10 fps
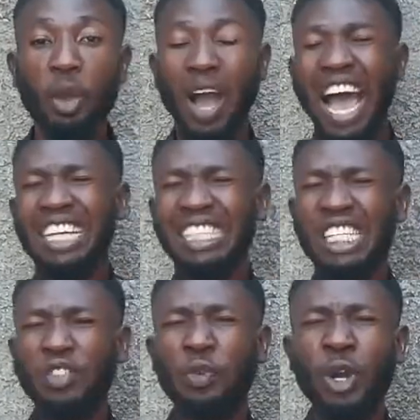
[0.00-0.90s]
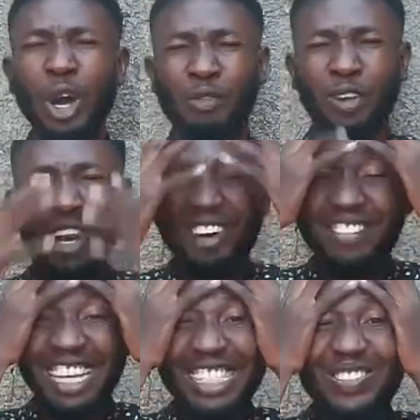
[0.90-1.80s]
Your heart is full of
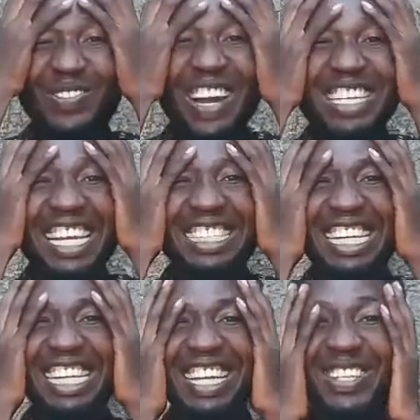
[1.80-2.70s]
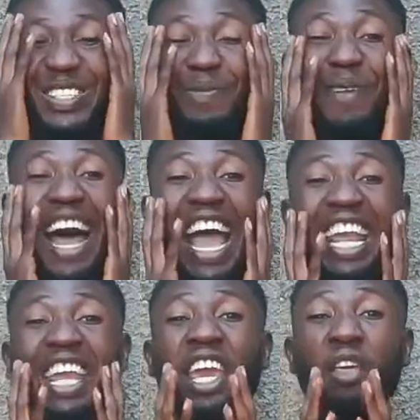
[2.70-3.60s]
love. There is wonders in your smile,